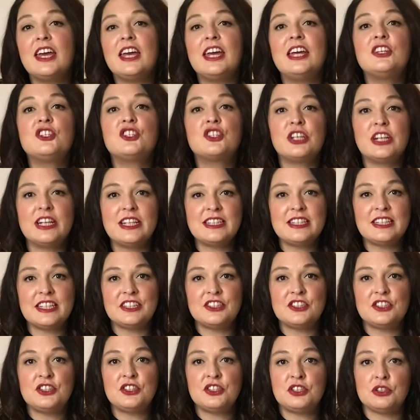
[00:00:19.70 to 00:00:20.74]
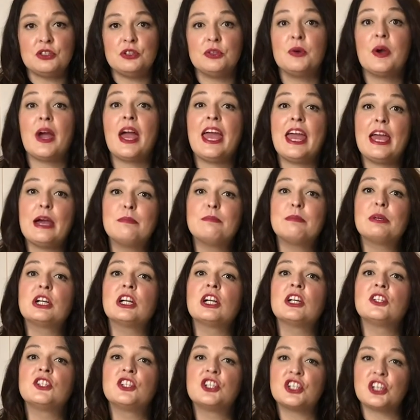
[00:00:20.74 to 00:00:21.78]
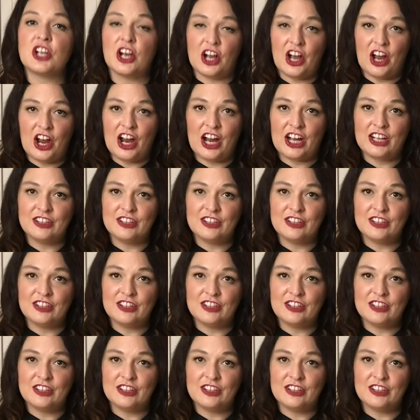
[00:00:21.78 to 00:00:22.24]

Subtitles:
It translates to amber sugar.